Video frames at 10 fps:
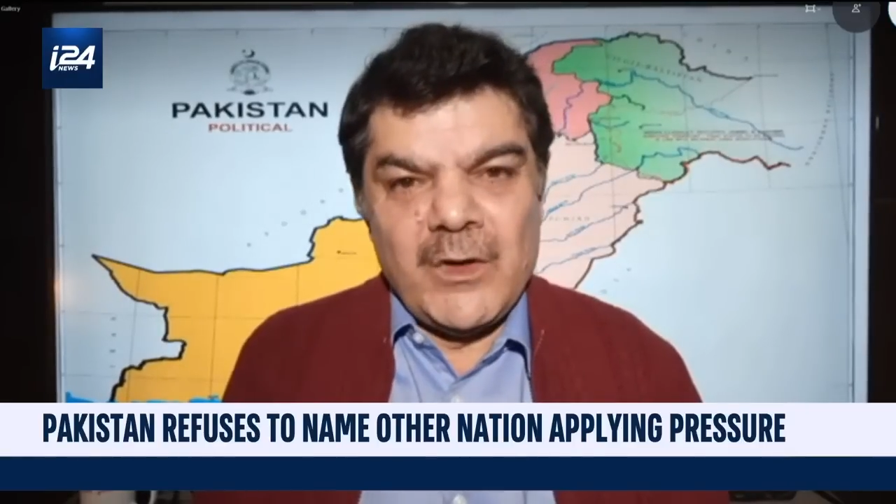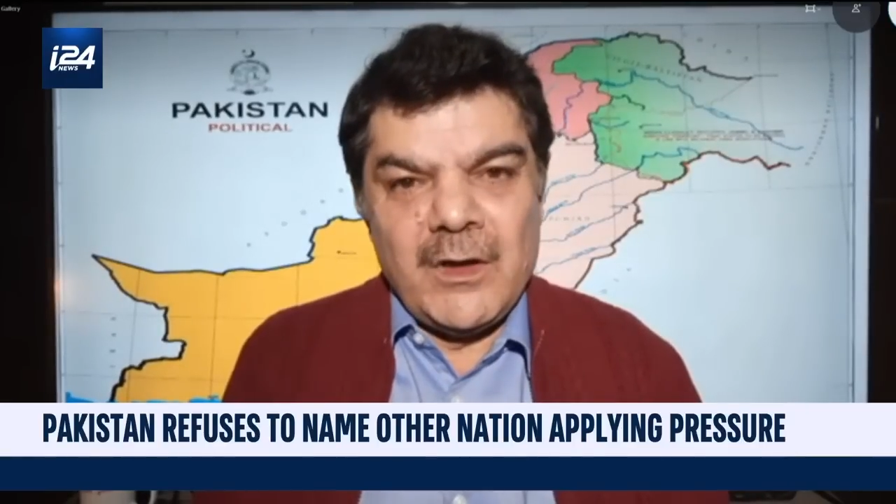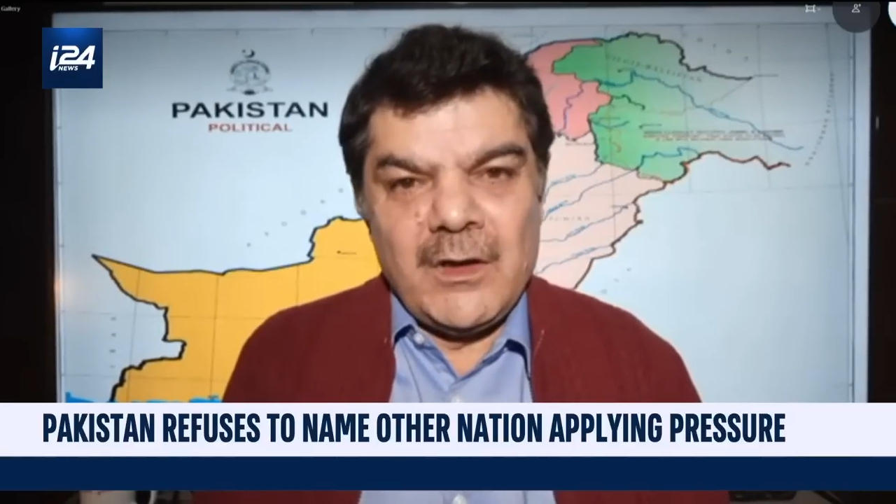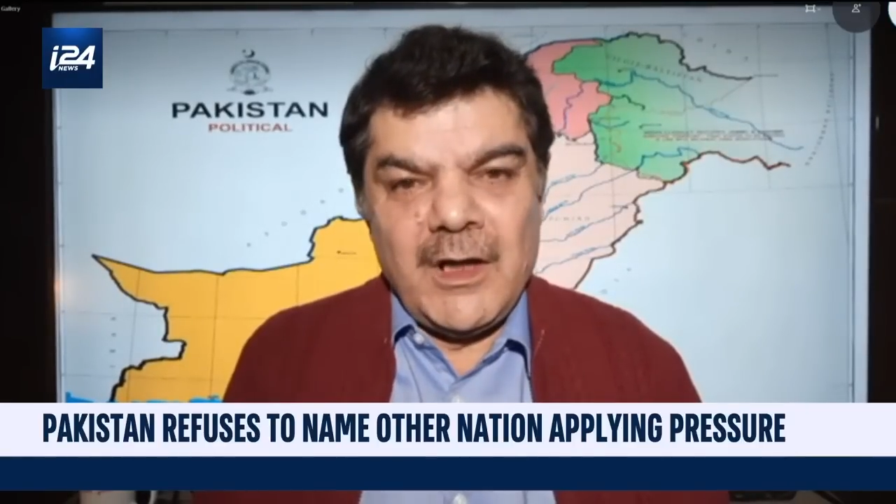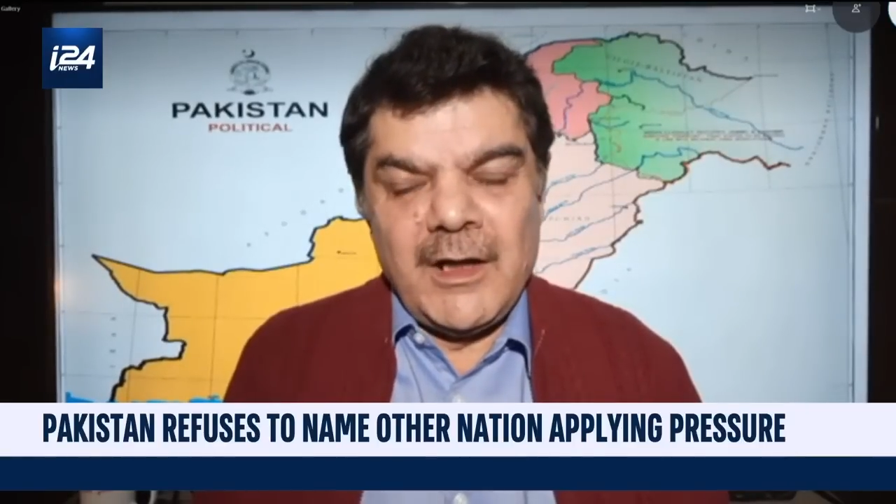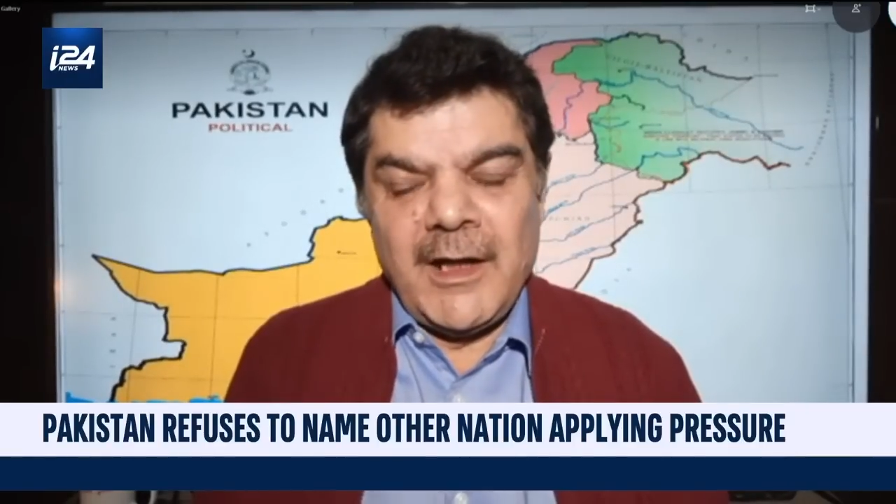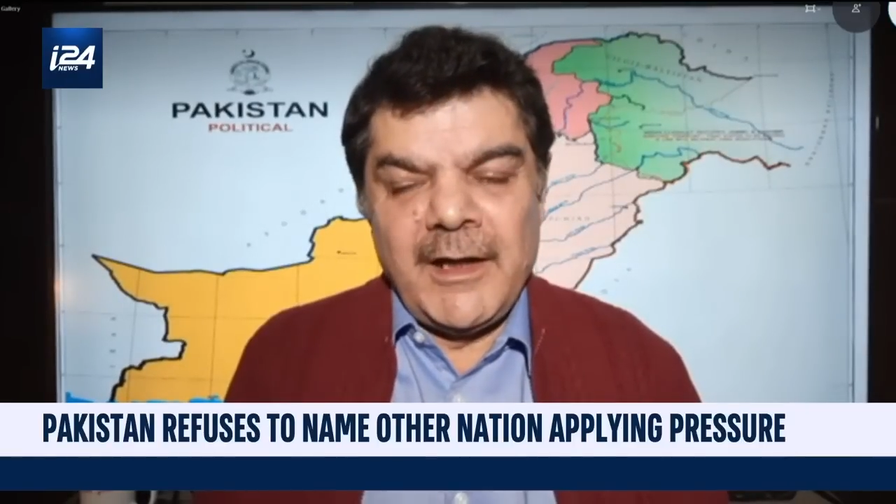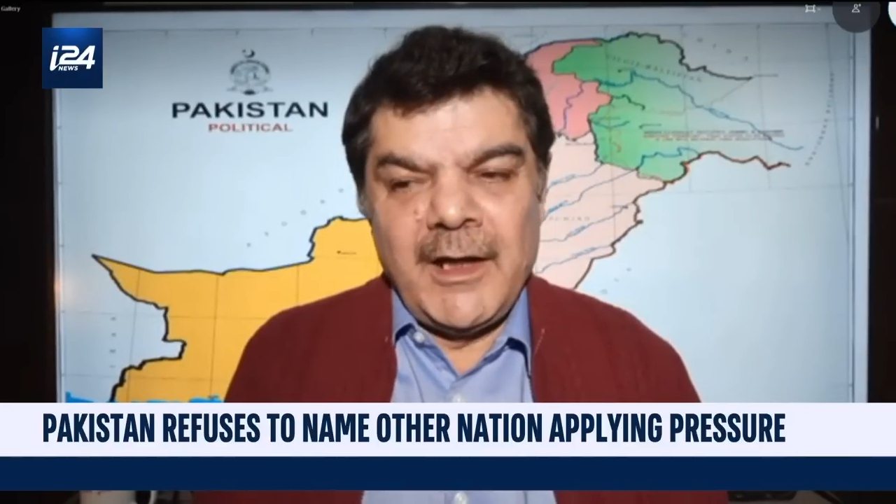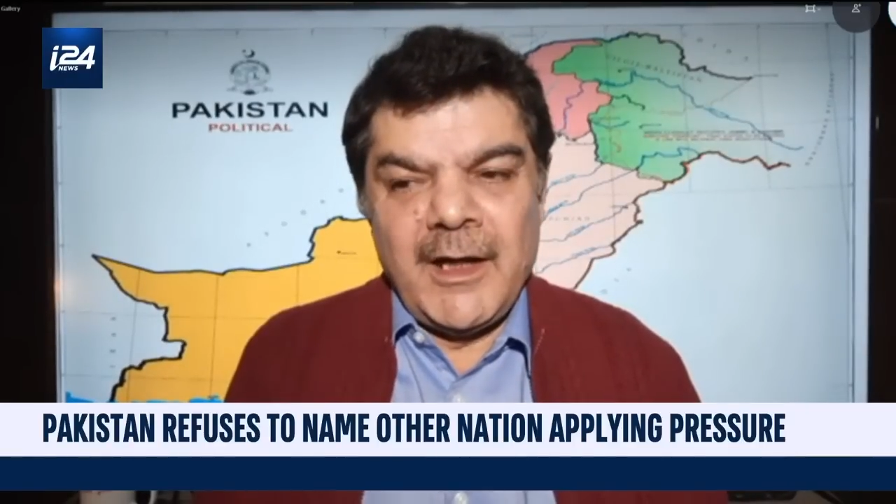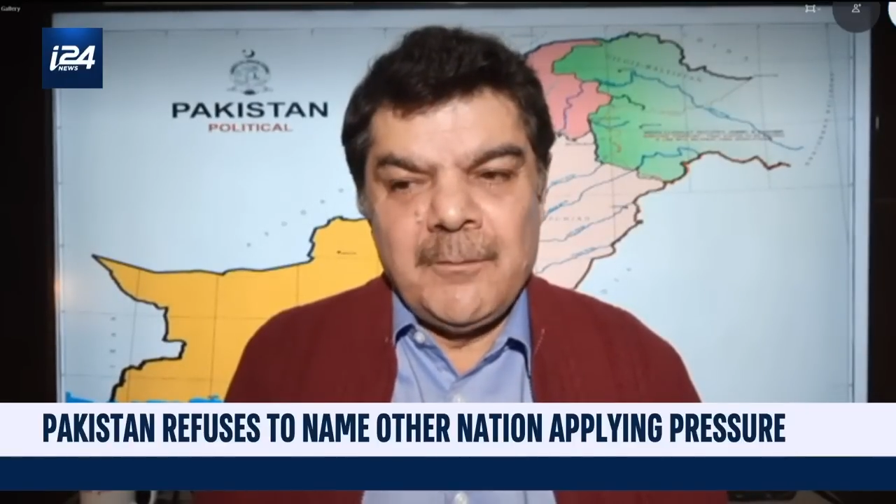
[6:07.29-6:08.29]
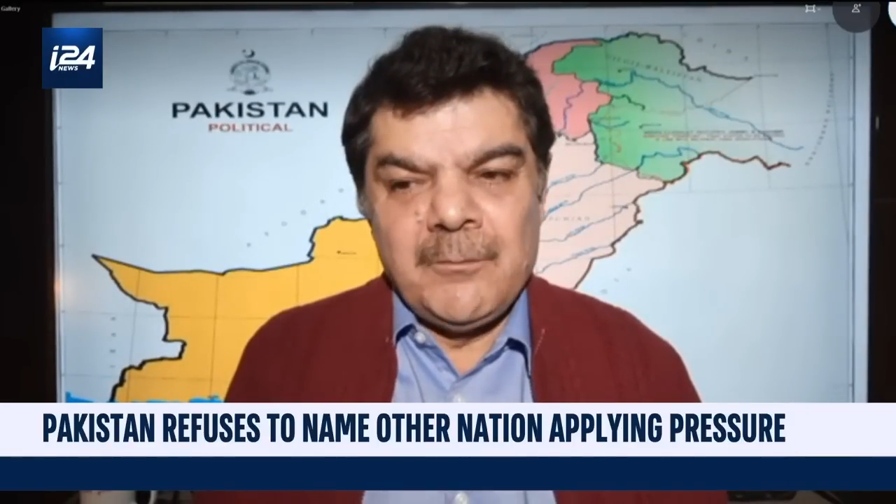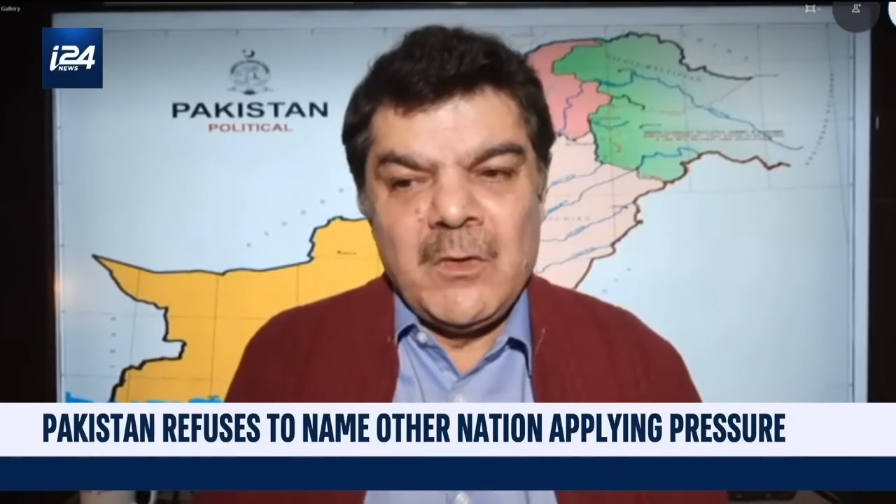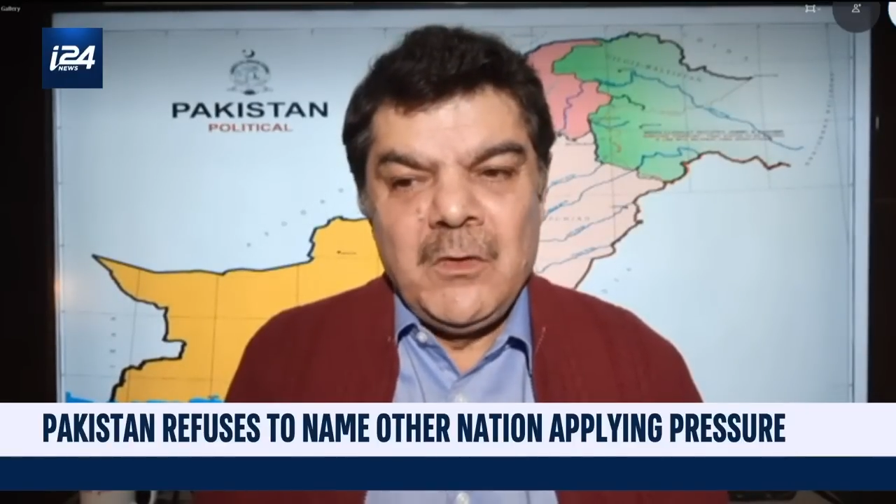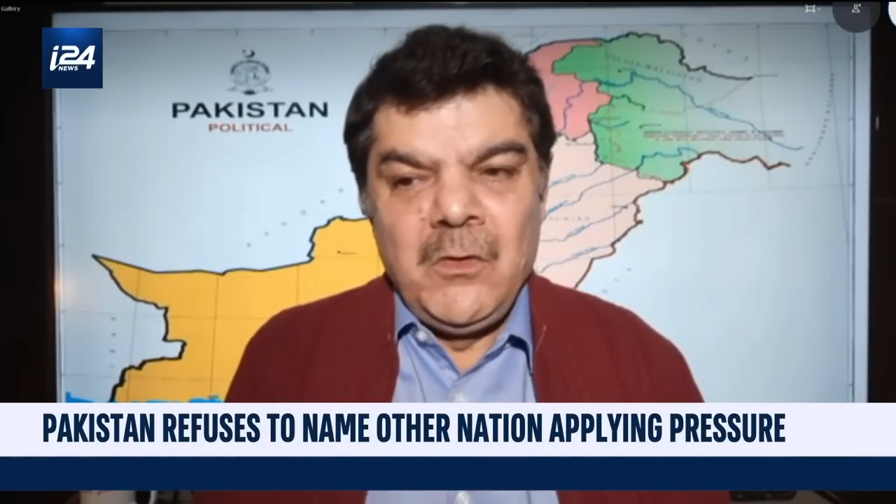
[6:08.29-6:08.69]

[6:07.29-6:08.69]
well, and I am